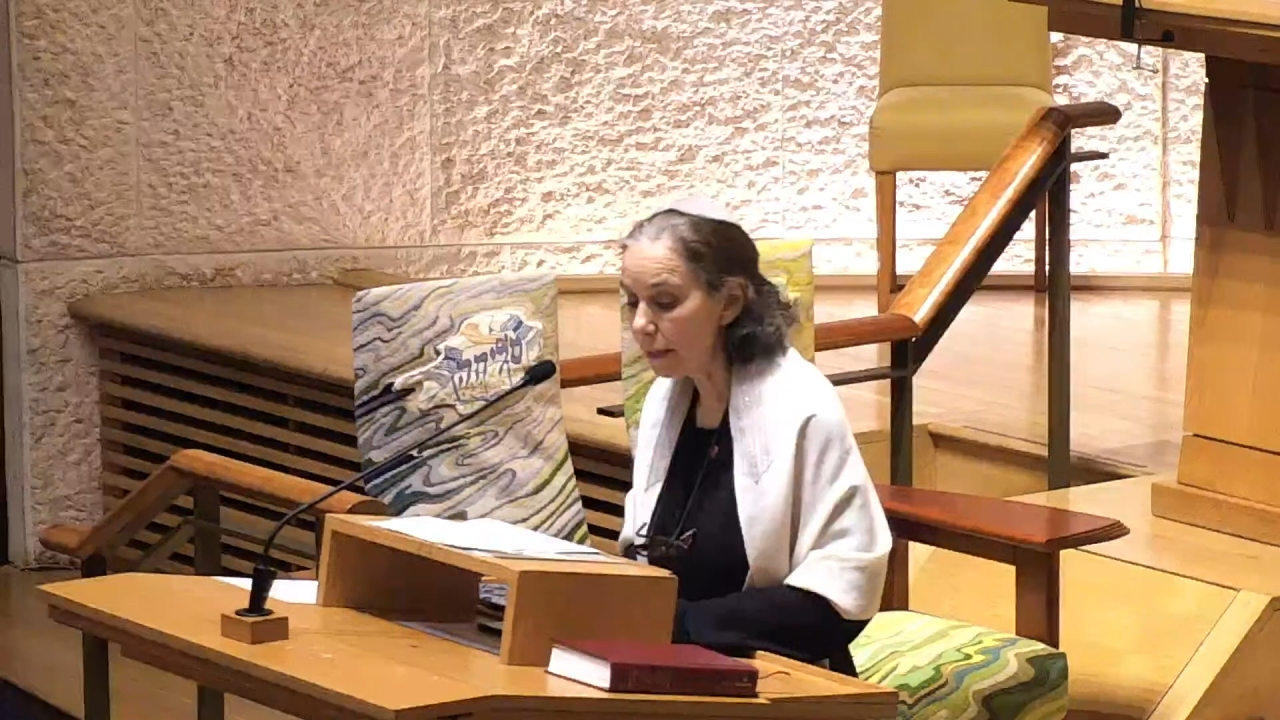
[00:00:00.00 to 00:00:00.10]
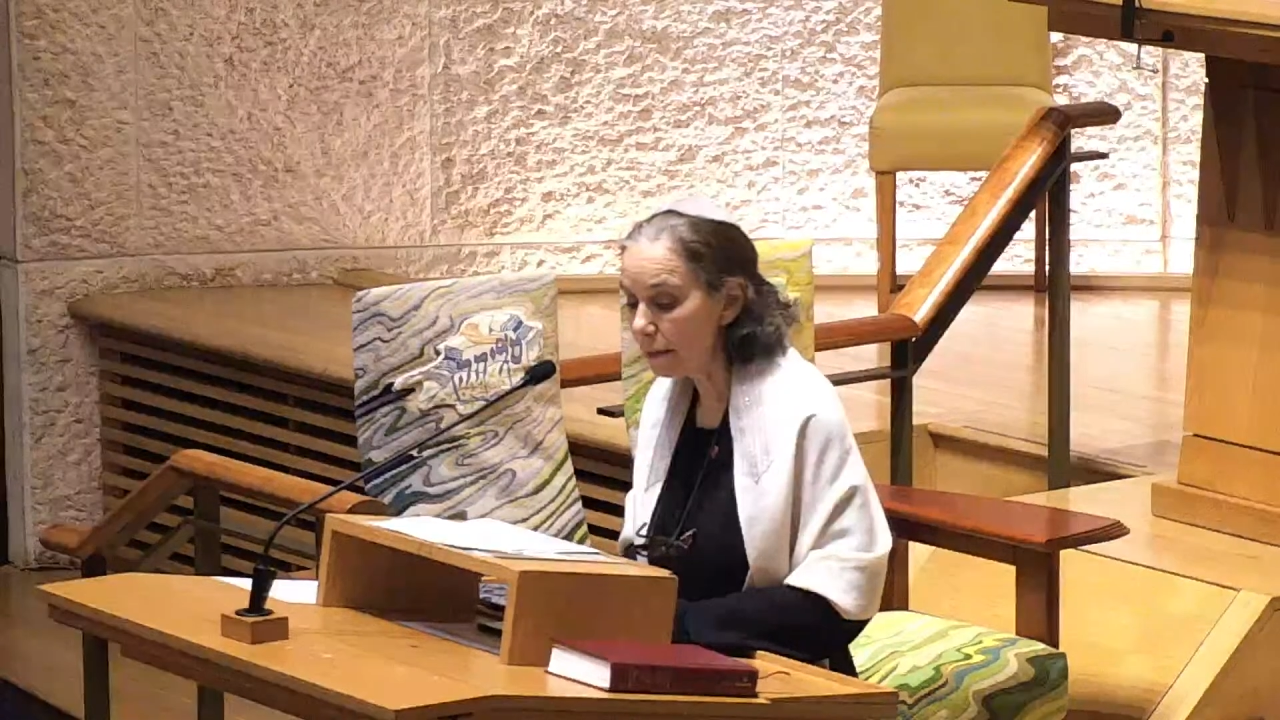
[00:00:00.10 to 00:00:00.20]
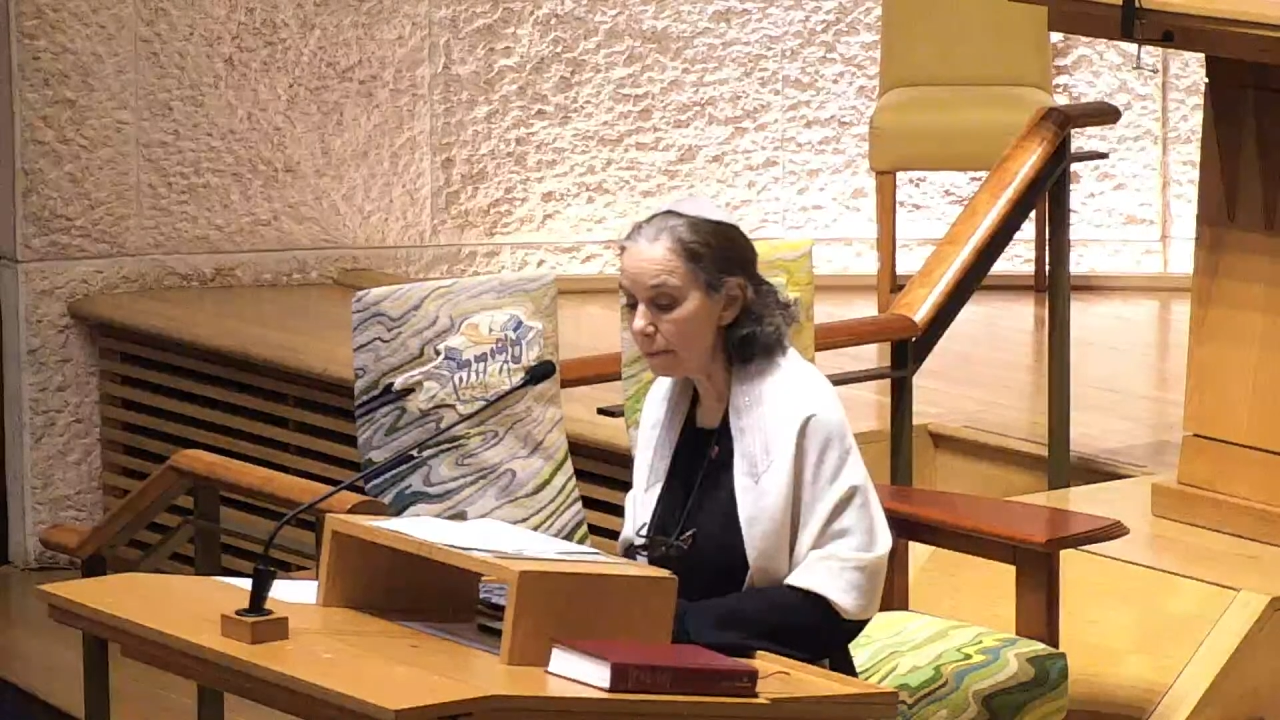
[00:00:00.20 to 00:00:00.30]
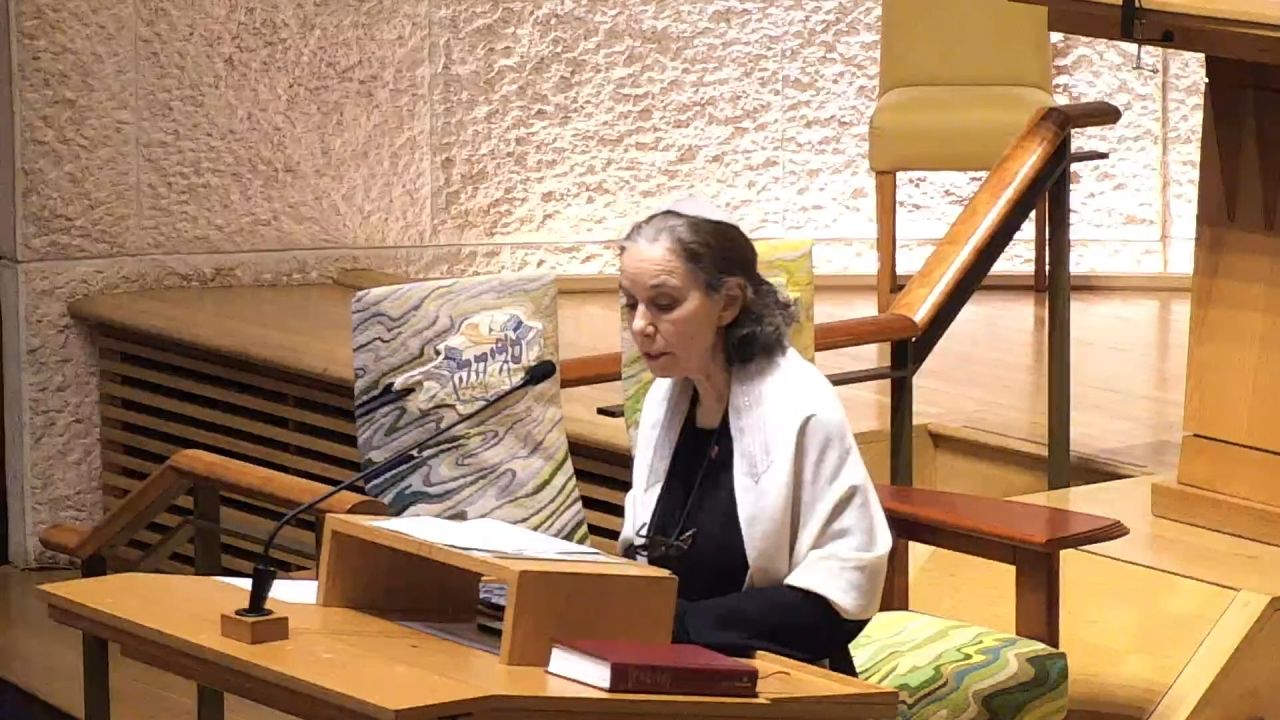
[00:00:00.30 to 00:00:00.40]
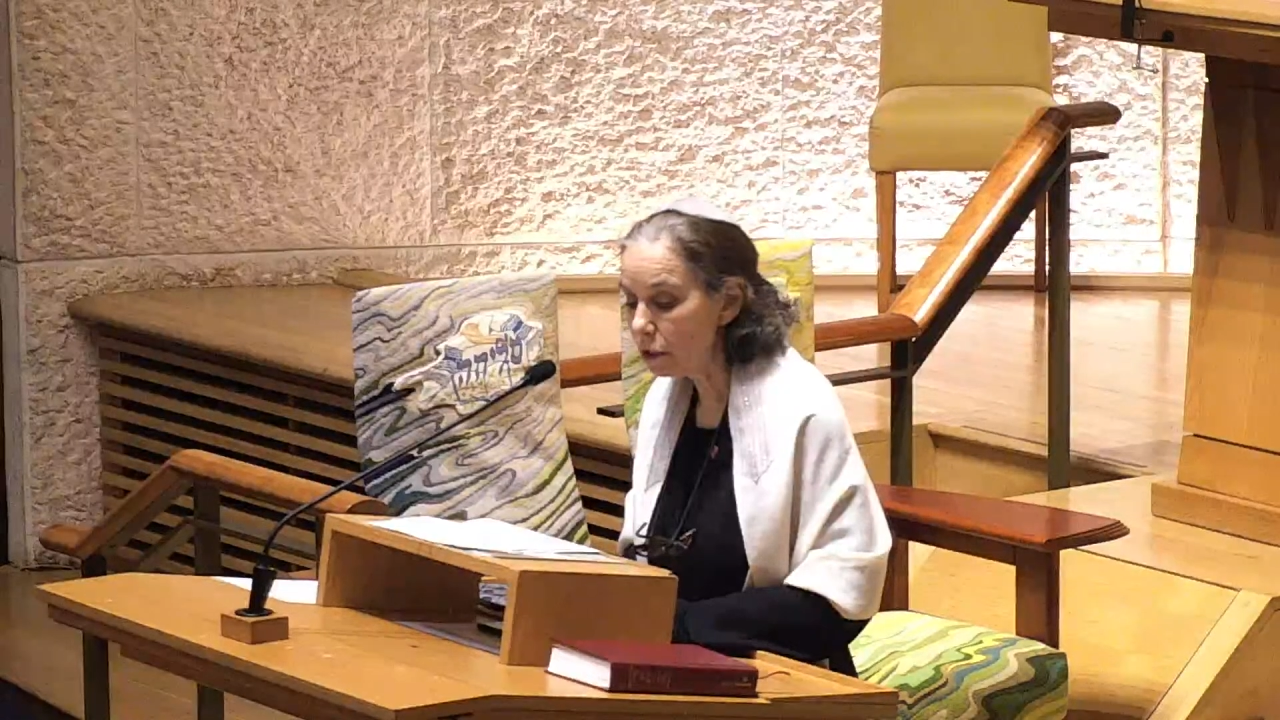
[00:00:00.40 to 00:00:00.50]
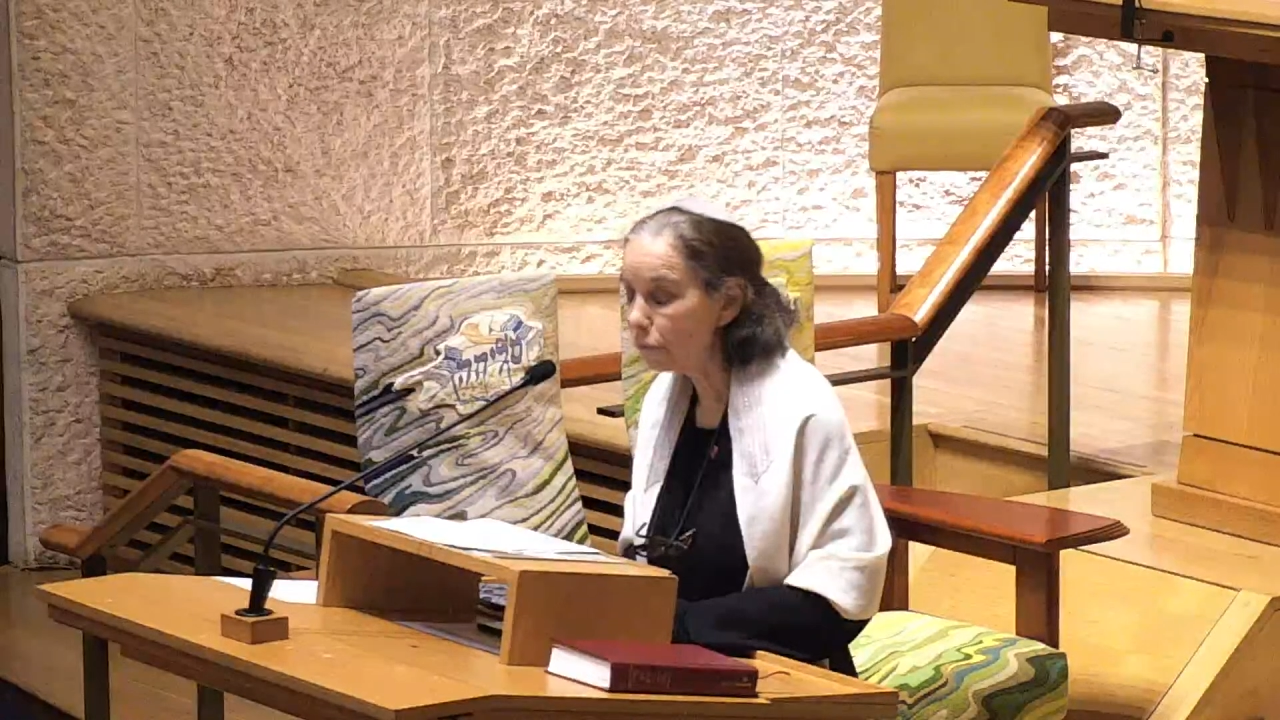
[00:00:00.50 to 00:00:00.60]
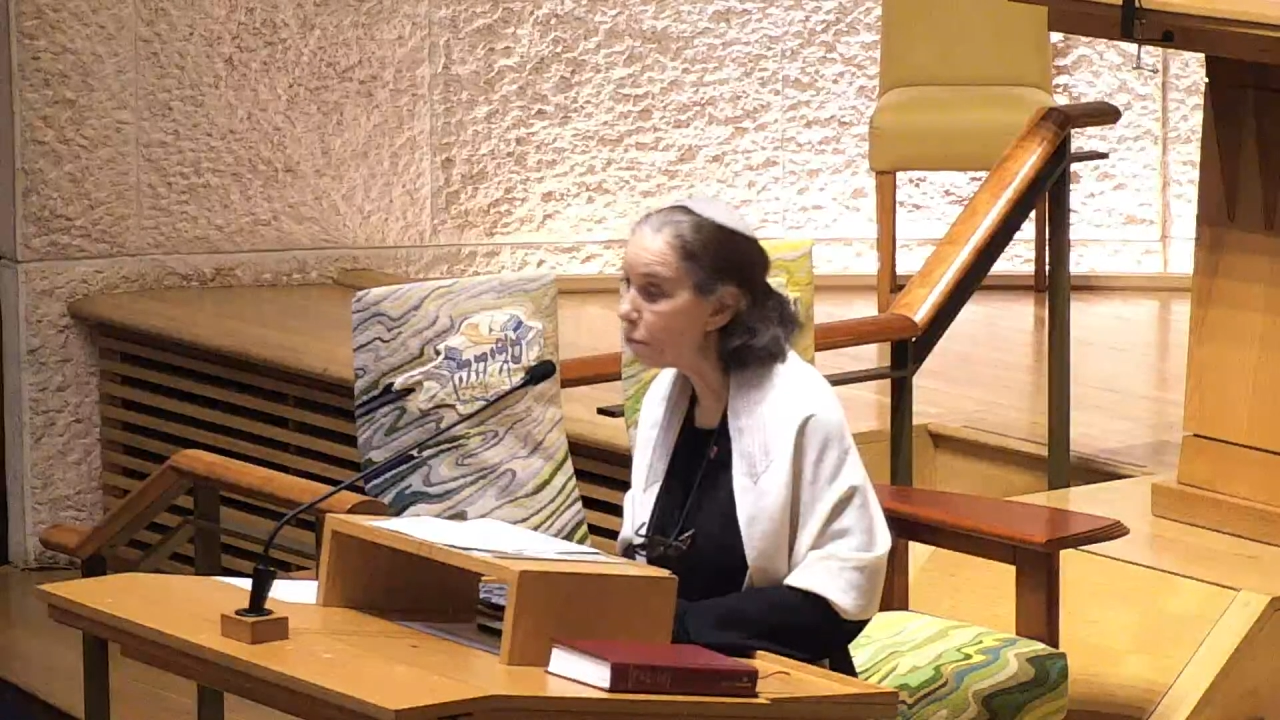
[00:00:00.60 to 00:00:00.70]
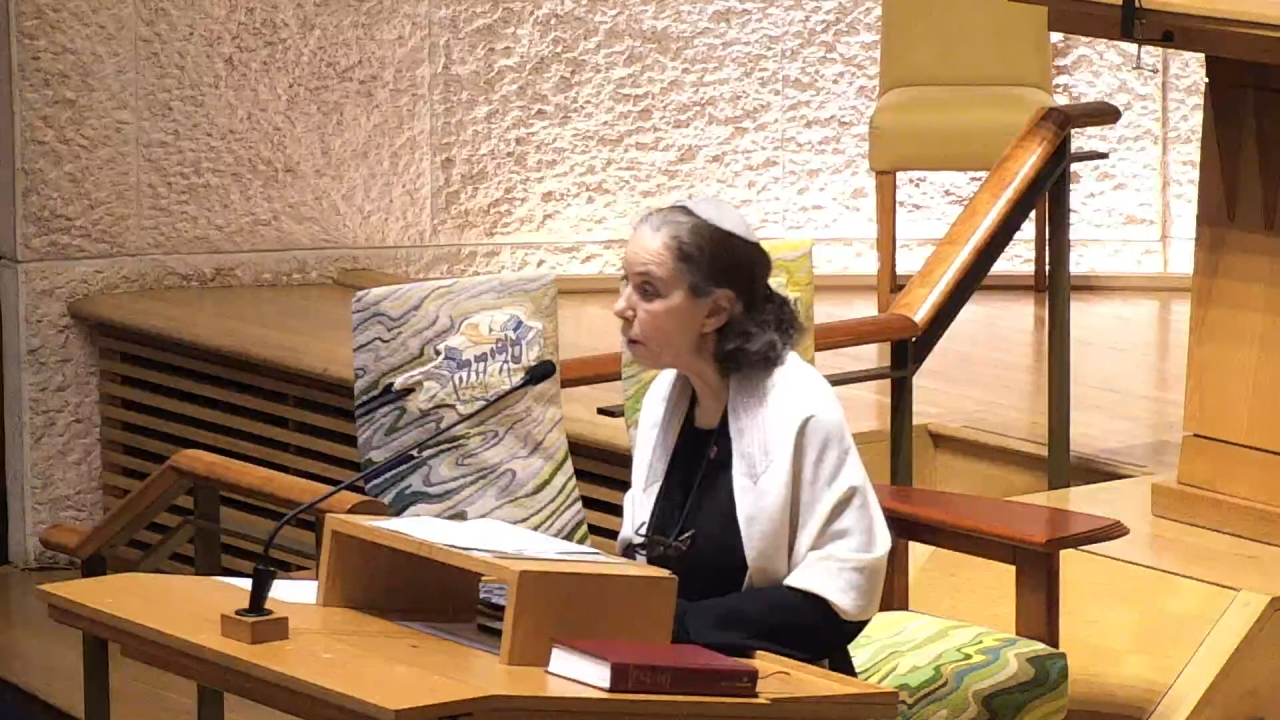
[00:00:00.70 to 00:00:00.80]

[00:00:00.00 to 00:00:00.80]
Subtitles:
image of